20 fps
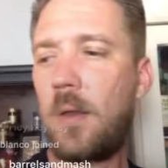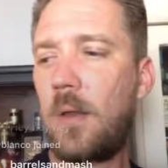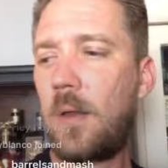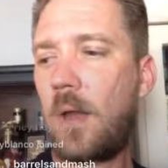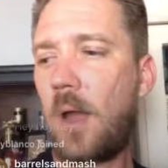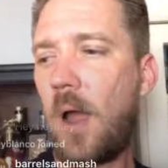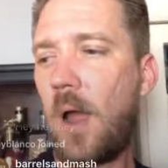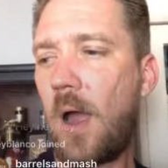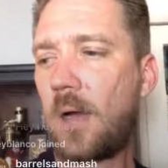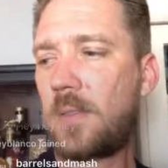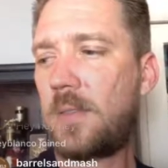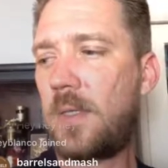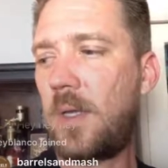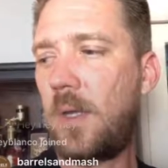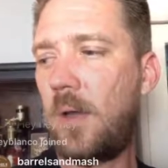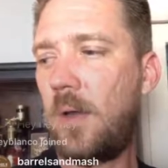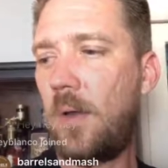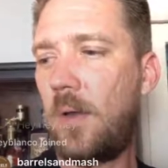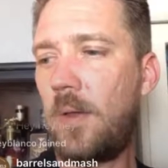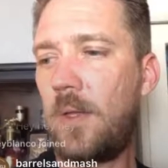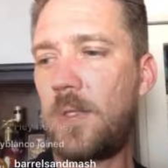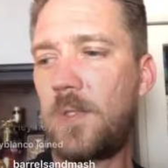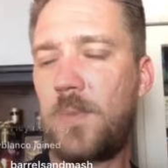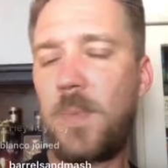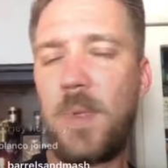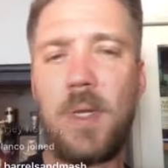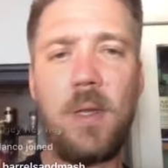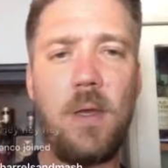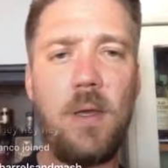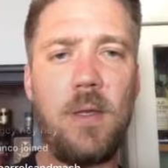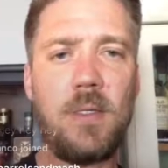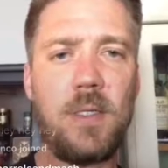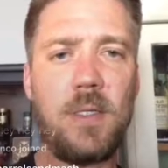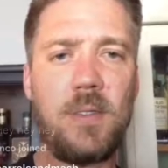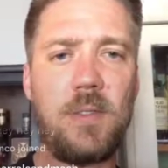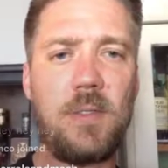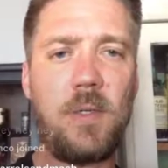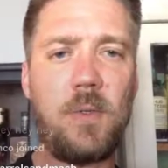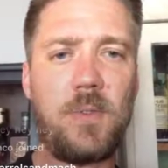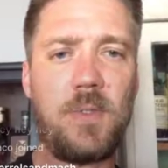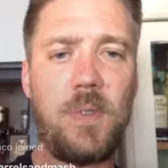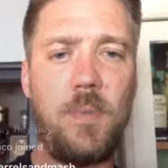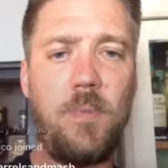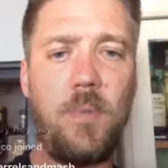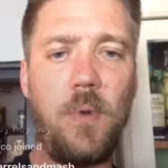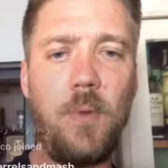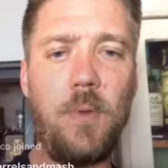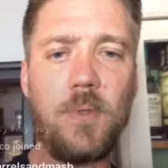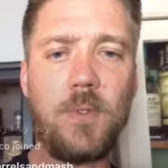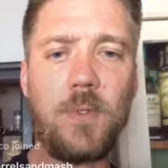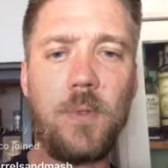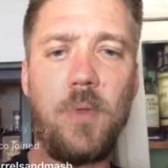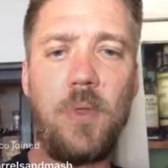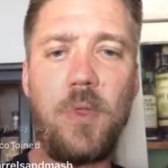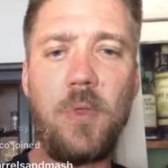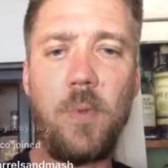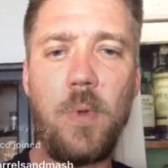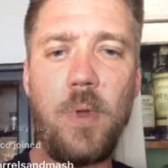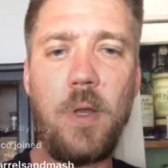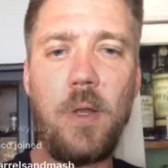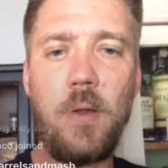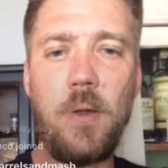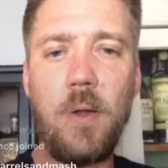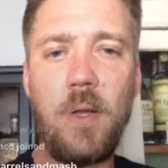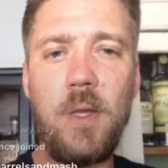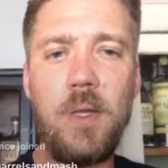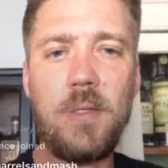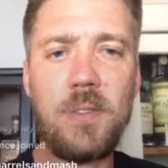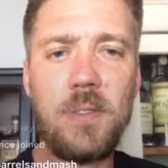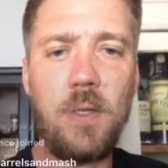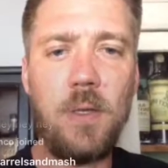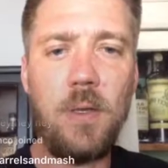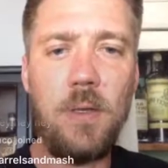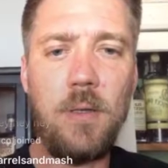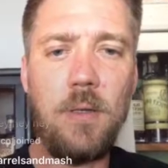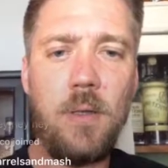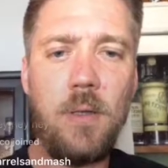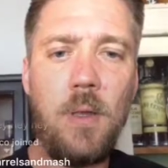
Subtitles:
cocktail is because it's so simple. There's only 3 ingredients in it.